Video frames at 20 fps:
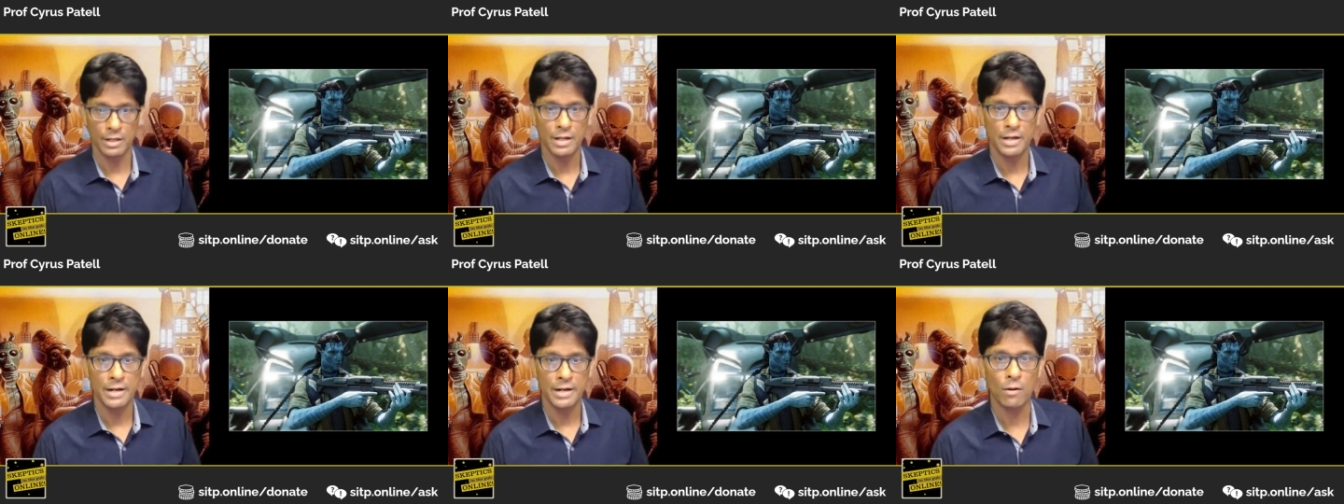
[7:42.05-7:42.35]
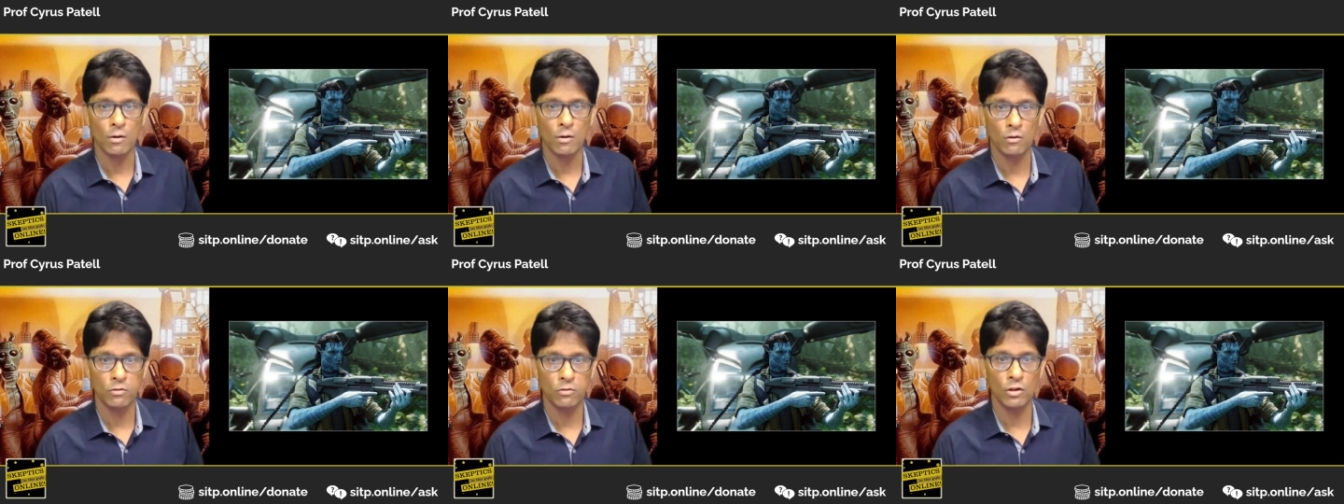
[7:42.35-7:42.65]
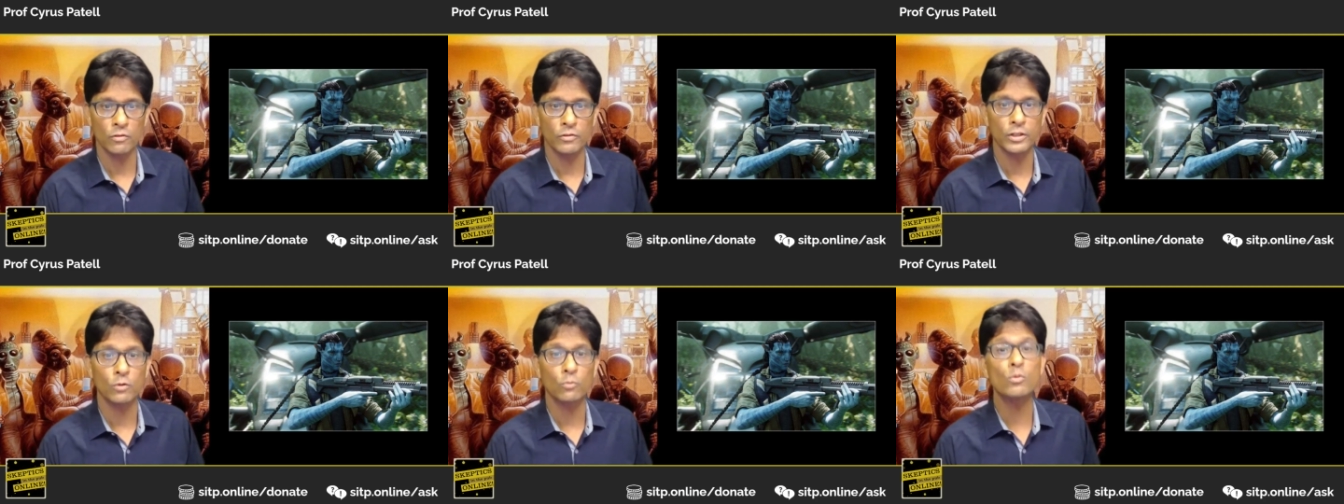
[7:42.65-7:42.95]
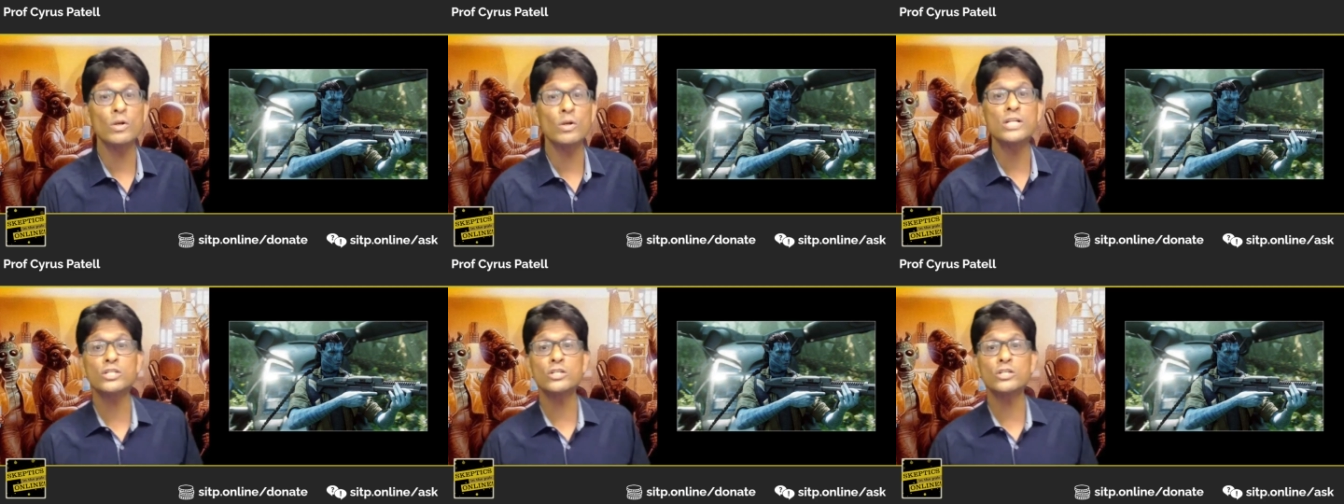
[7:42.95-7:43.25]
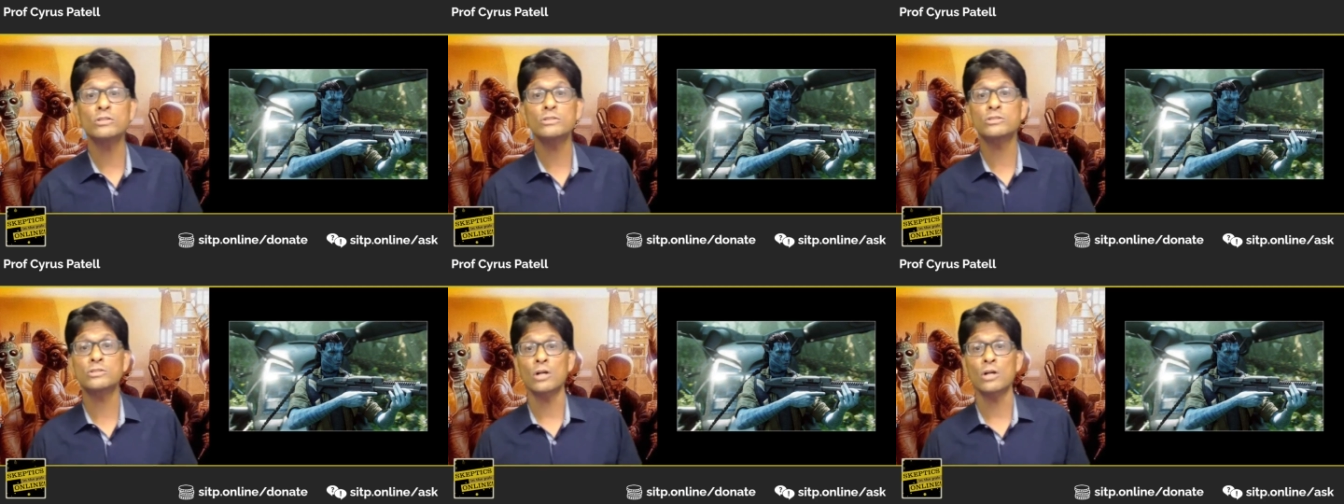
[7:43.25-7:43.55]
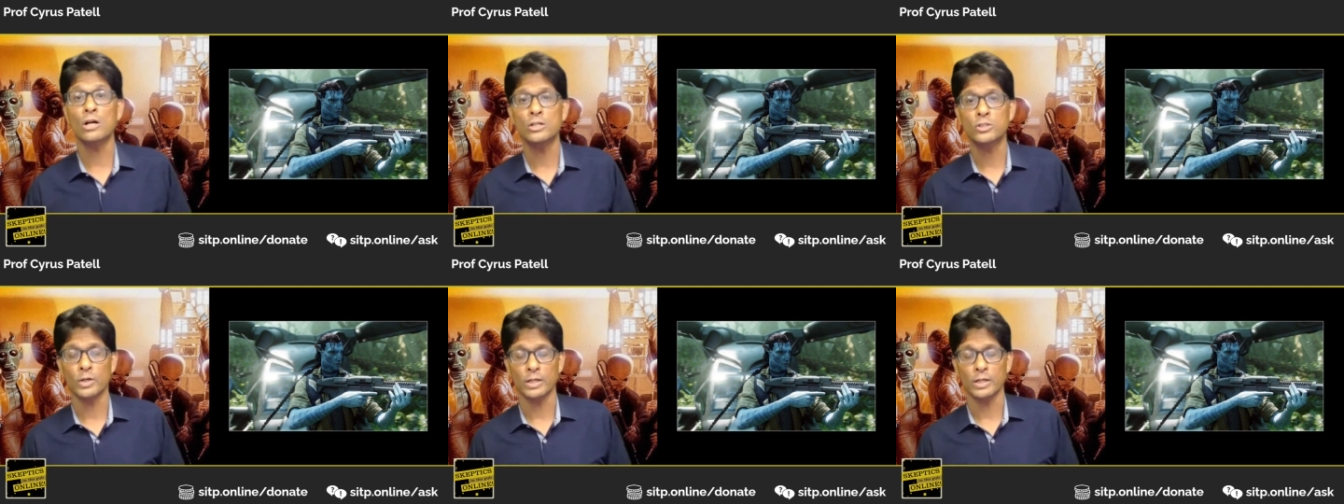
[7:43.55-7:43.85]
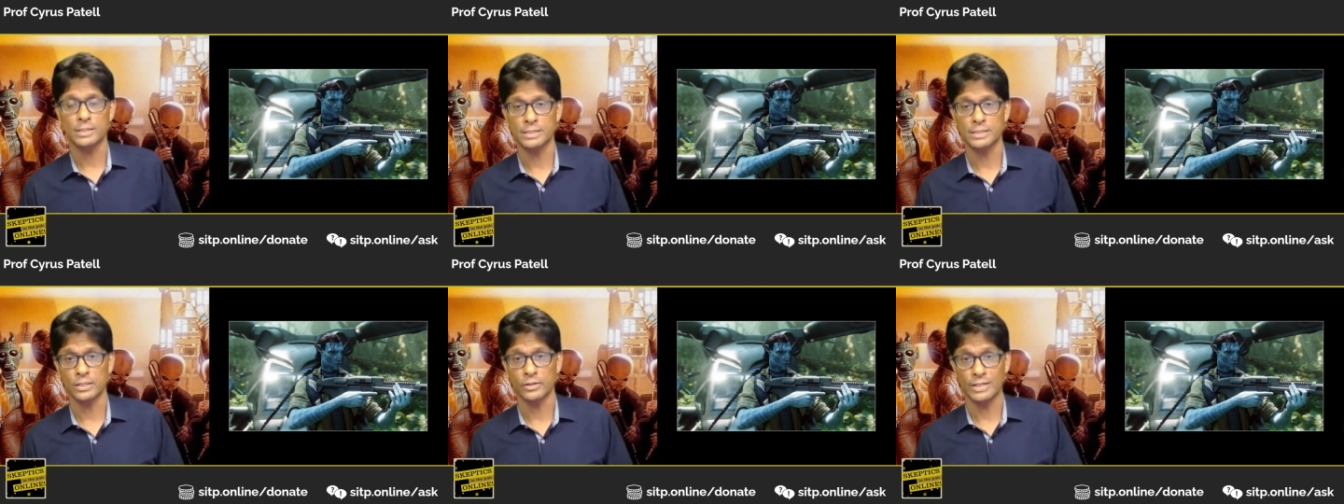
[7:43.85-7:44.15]
Now, although the original Star Trek
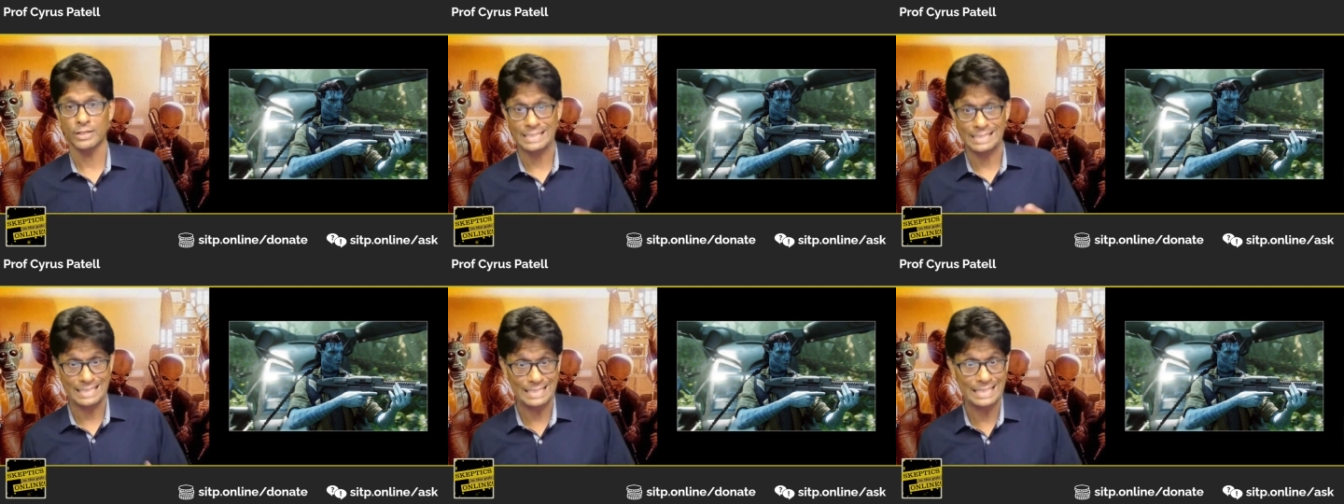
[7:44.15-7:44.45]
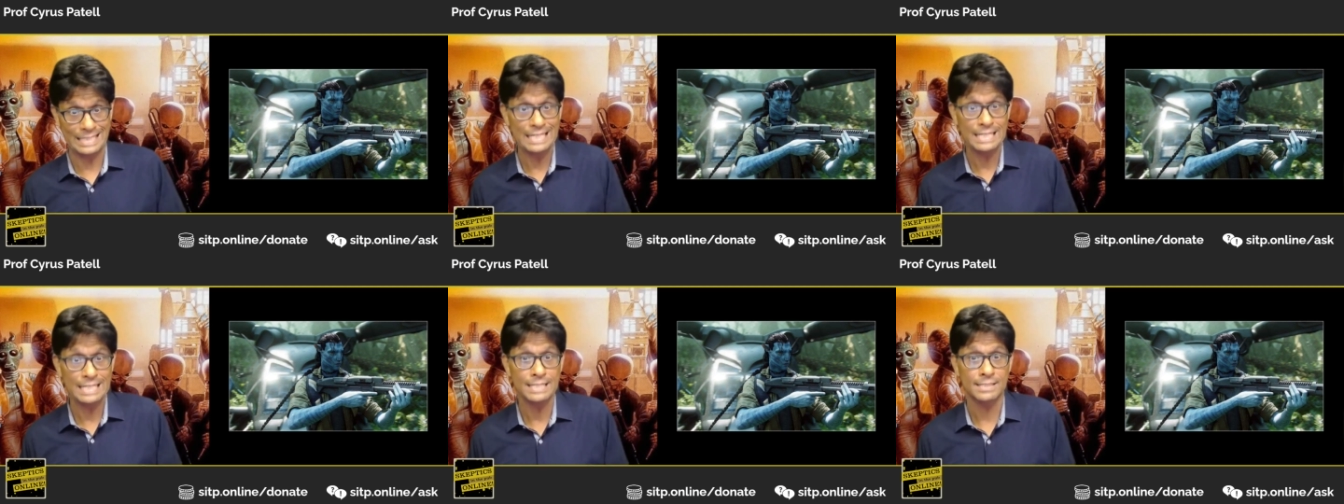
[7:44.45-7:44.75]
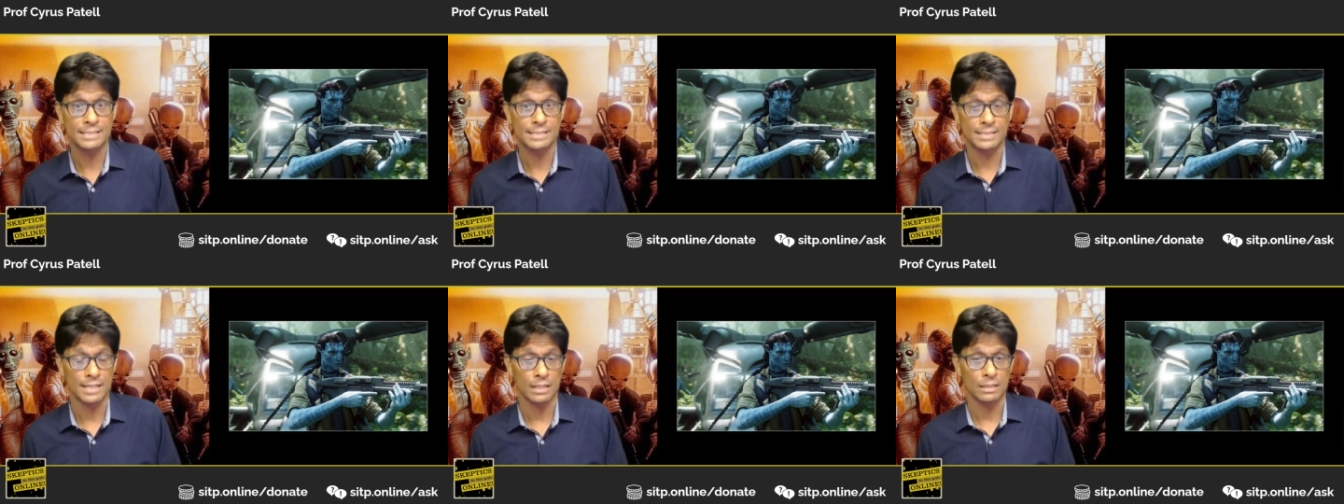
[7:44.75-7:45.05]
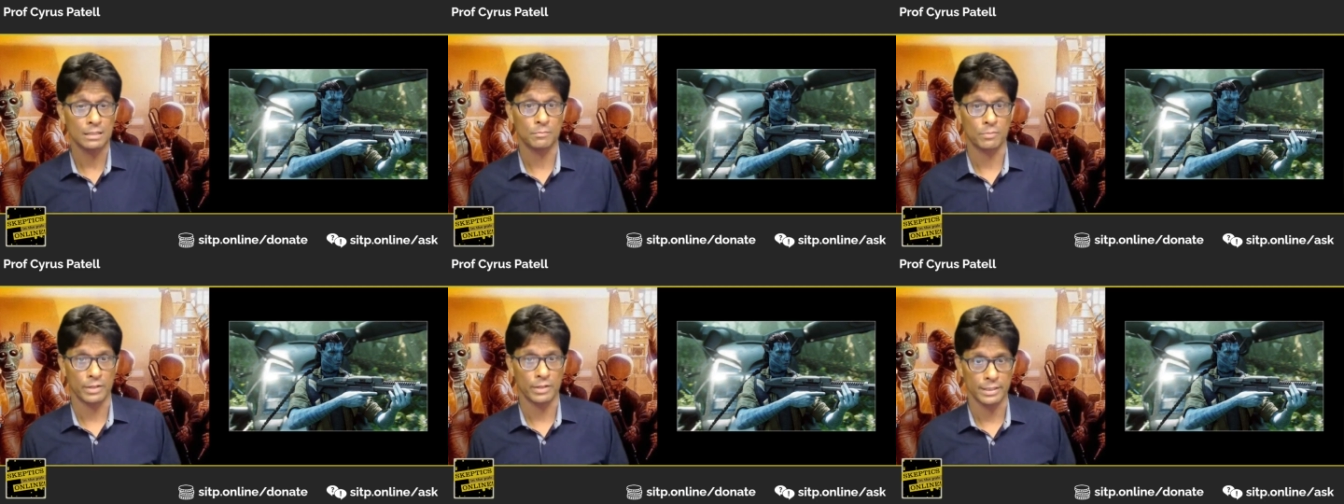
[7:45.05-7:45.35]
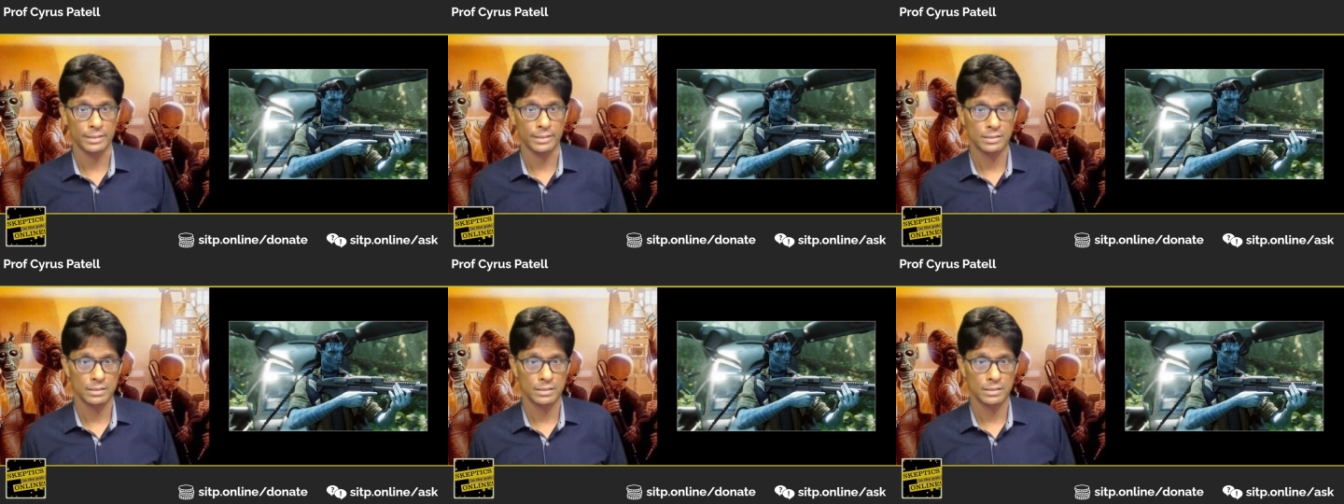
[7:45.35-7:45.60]
series did celebrate